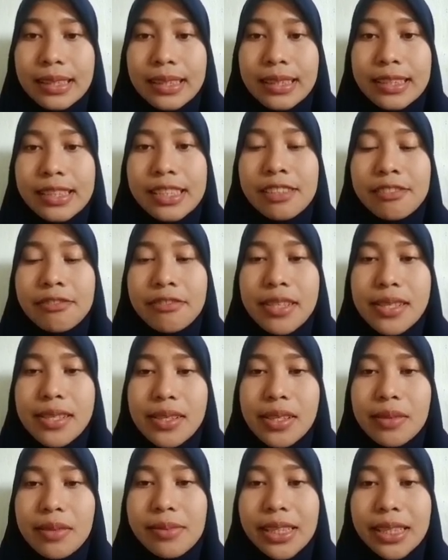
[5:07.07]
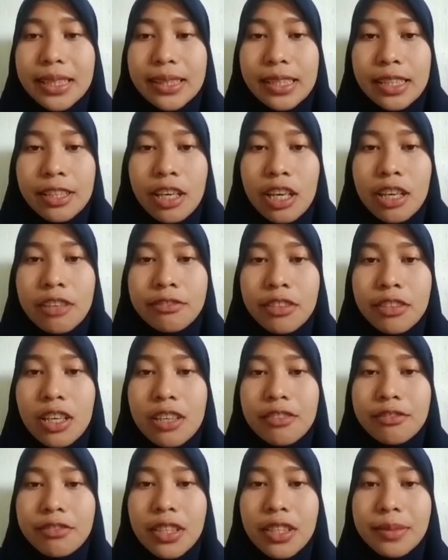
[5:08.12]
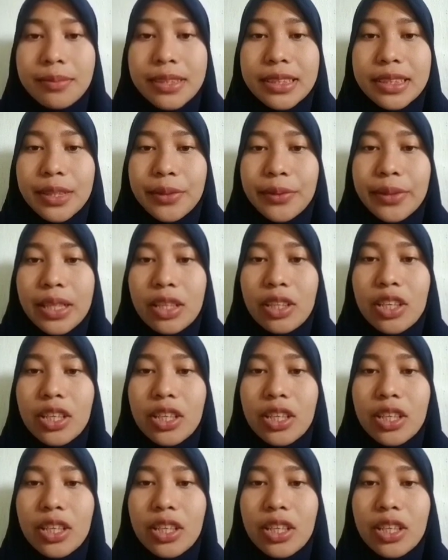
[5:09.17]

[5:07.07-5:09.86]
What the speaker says: The visibility of conformity with